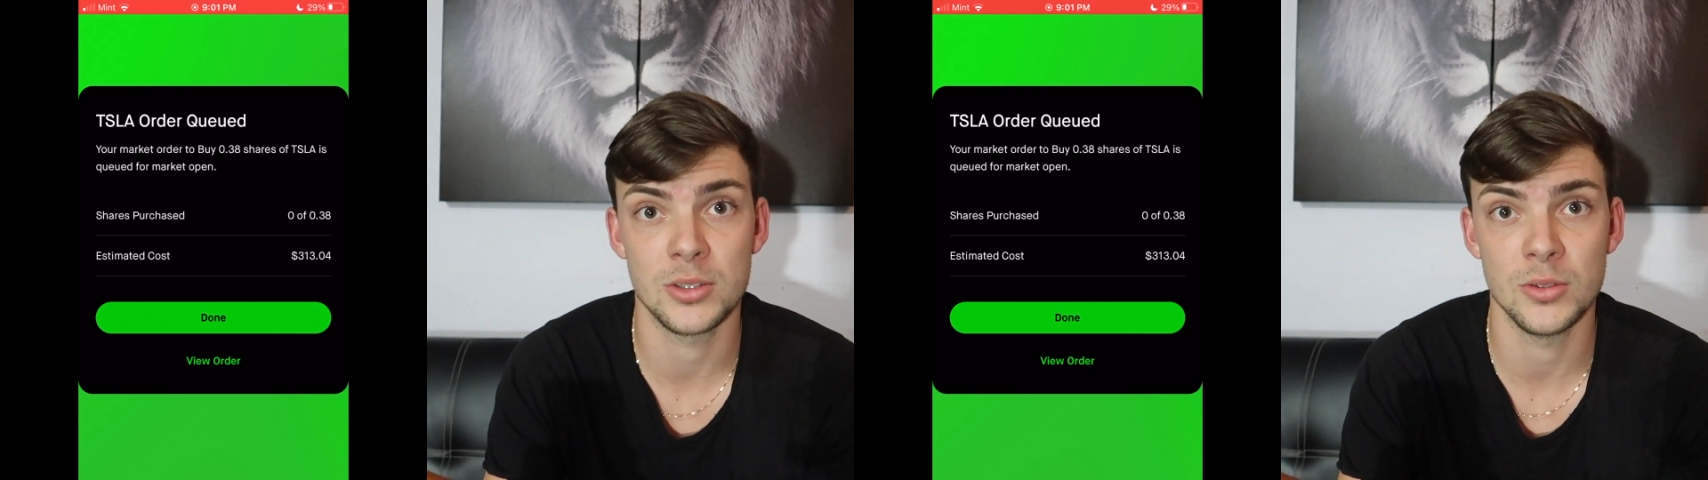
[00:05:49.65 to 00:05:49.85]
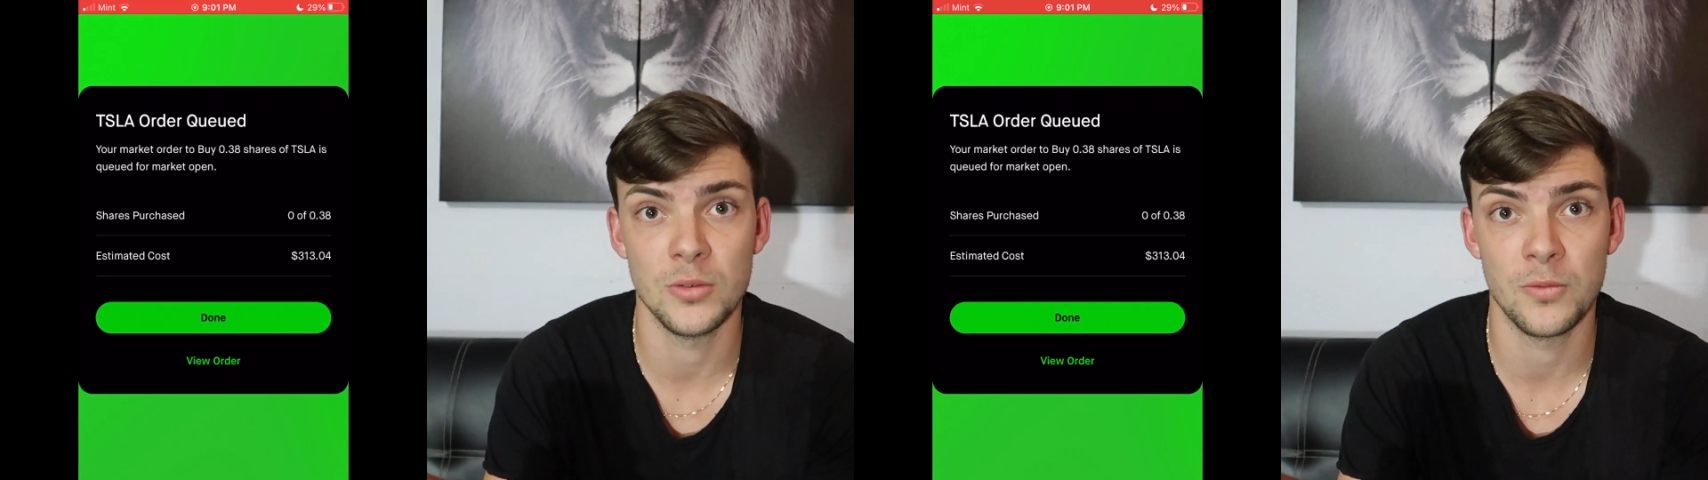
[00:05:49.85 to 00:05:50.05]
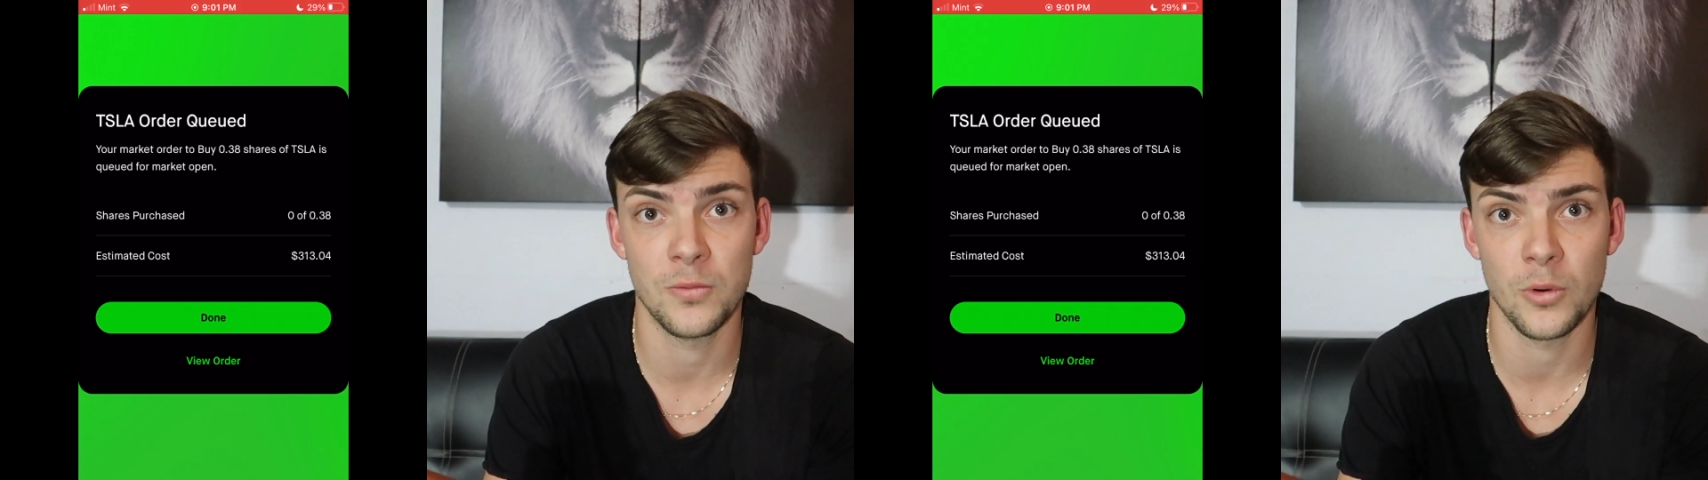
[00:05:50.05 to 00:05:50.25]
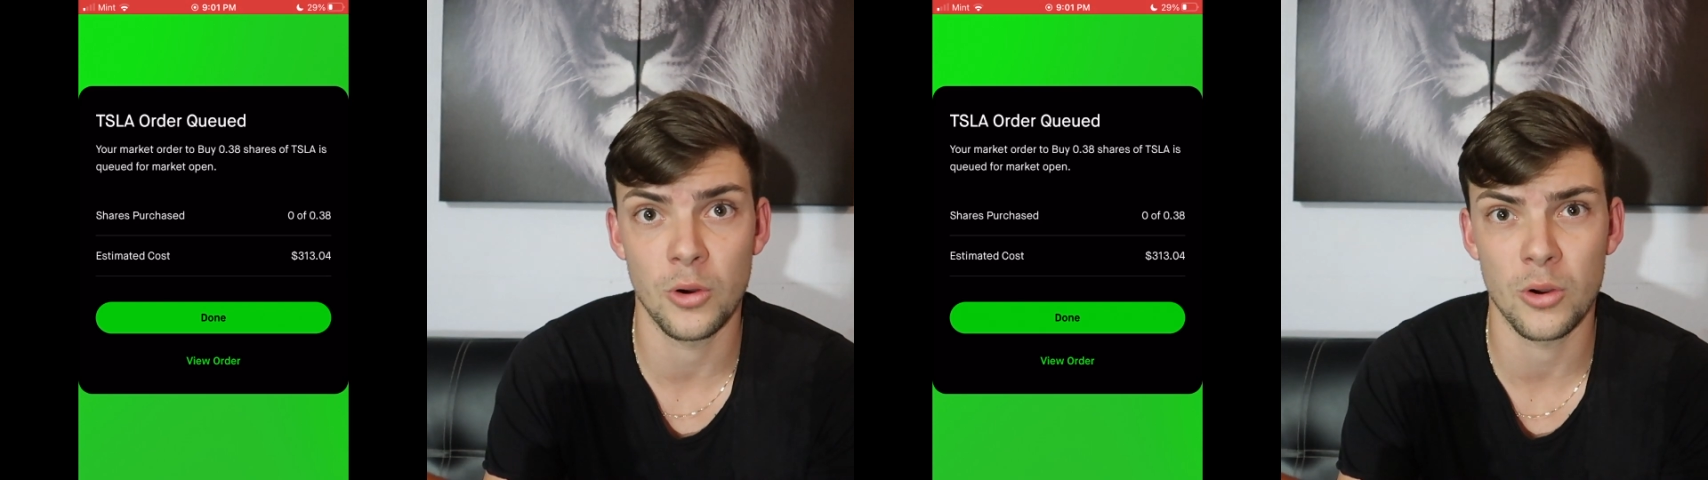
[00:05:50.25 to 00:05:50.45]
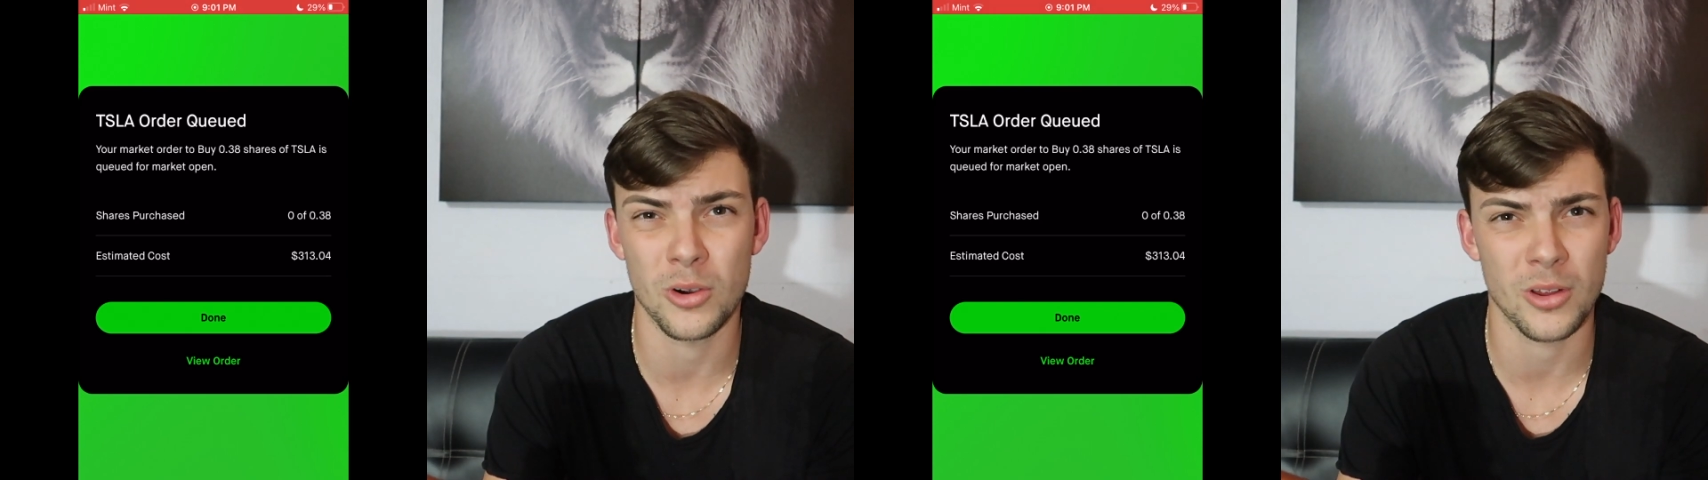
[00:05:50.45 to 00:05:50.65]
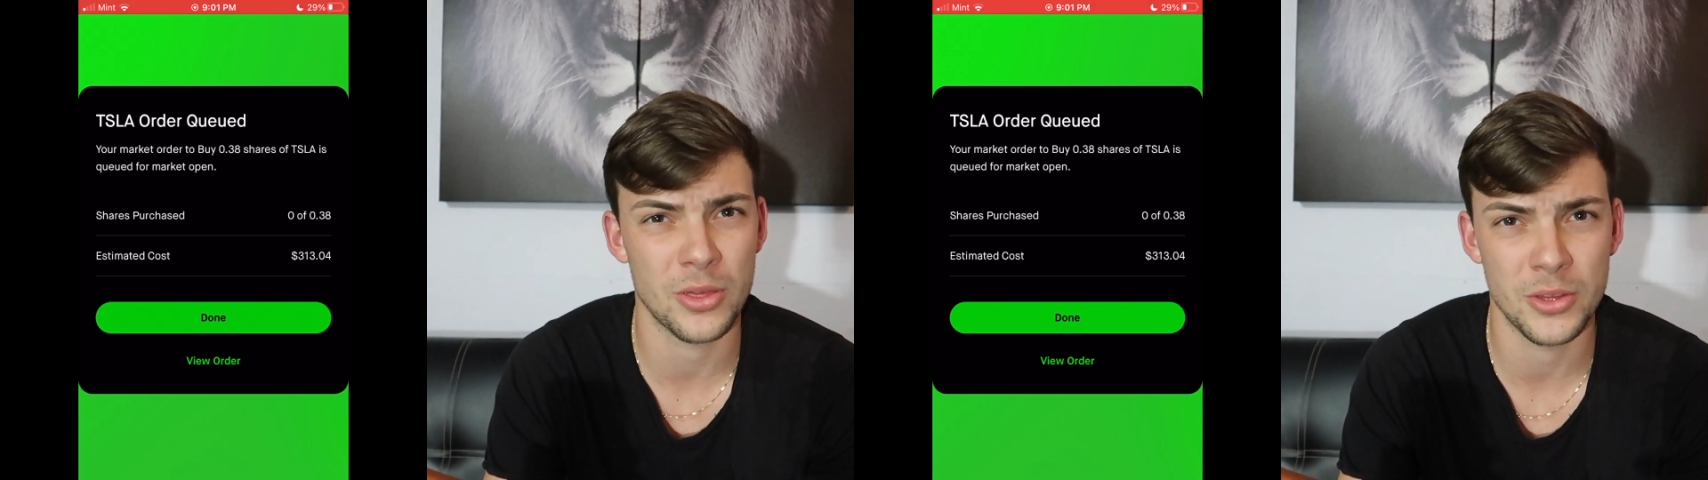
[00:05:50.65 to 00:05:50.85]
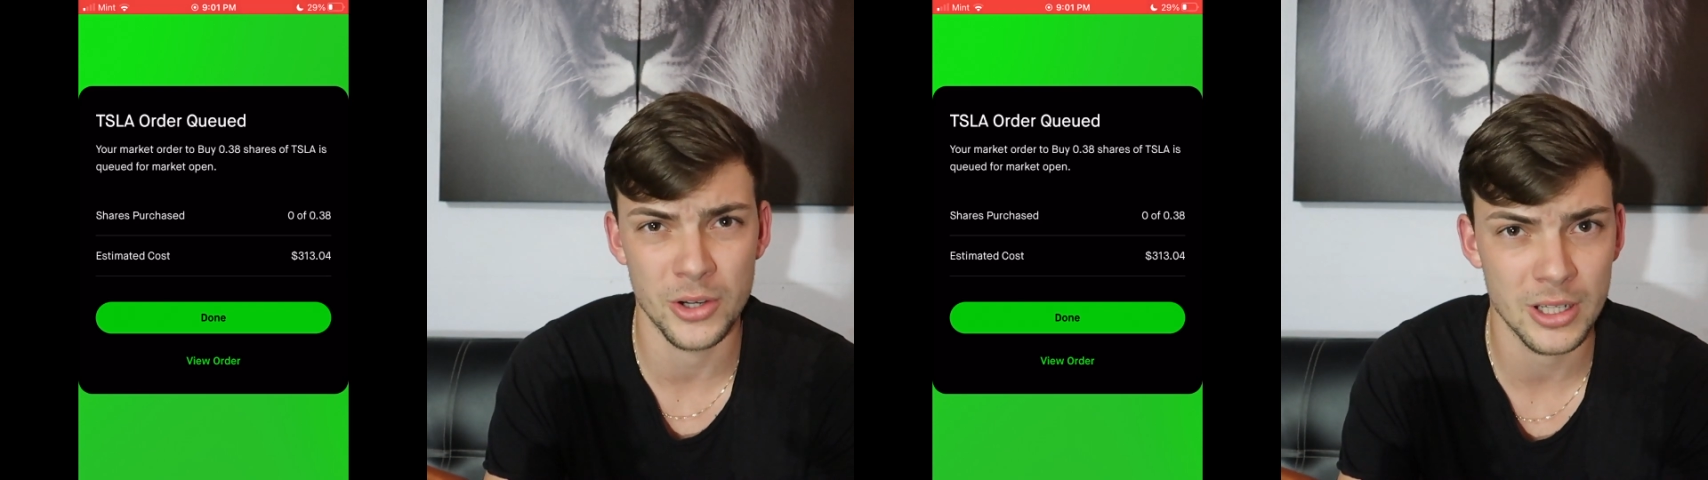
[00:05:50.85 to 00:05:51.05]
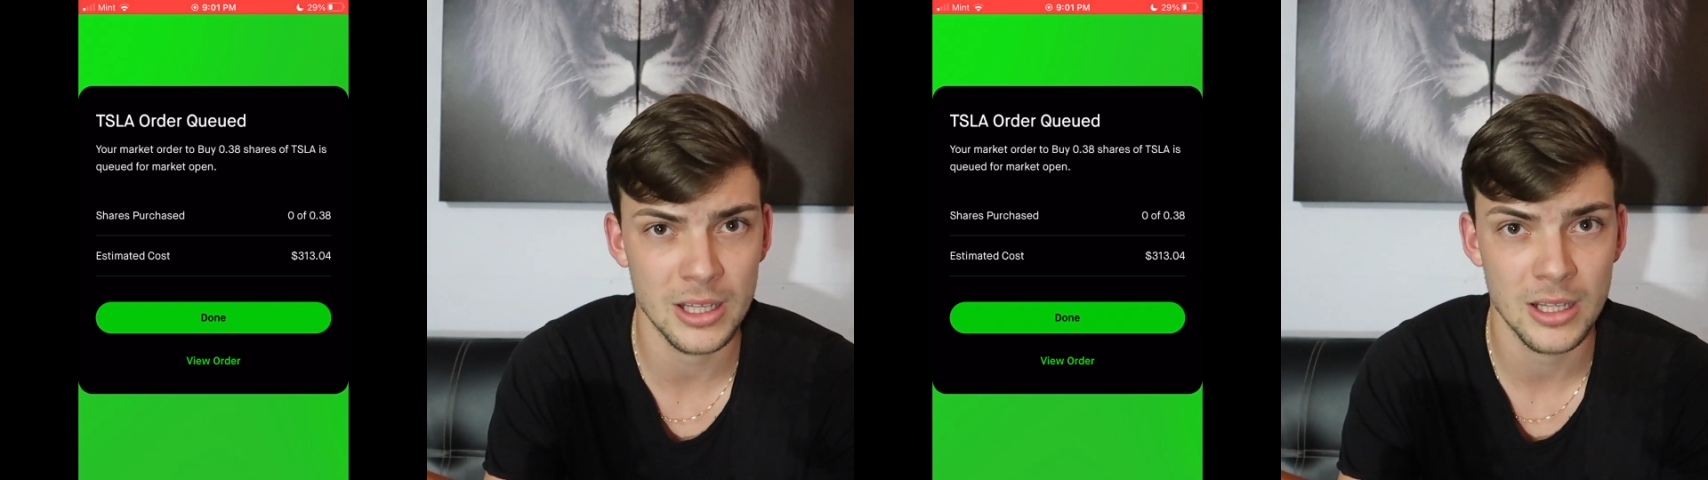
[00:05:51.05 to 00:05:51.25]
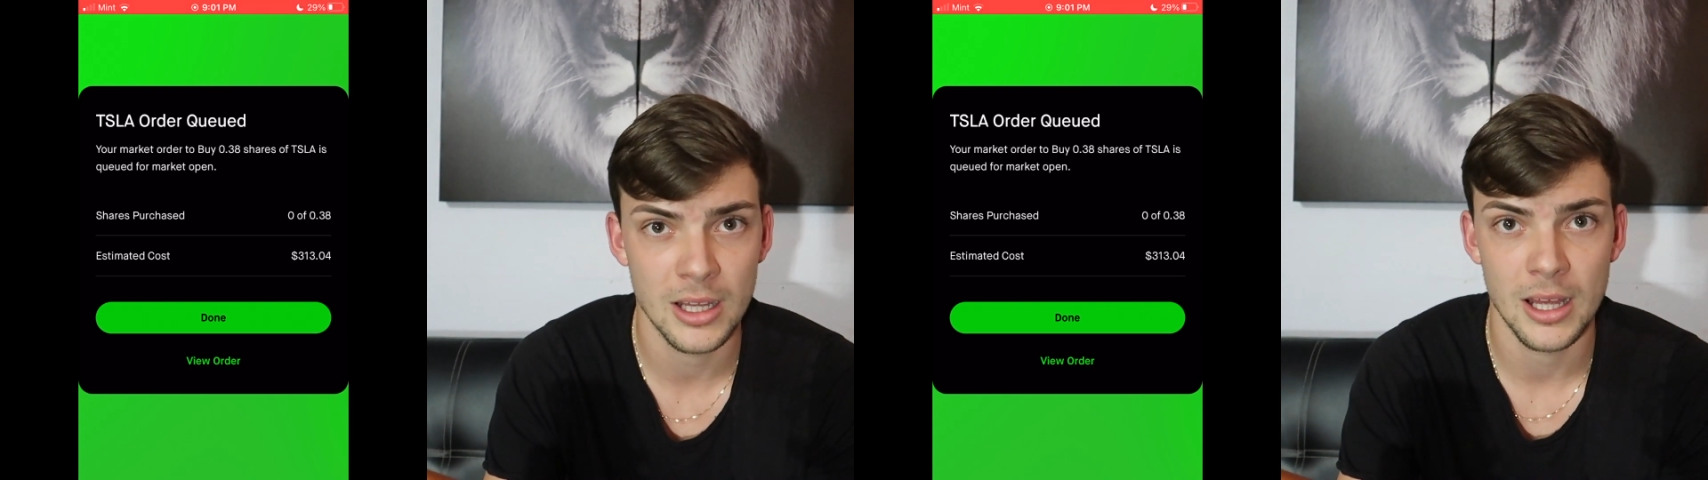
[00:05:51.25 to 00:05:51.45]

to 430,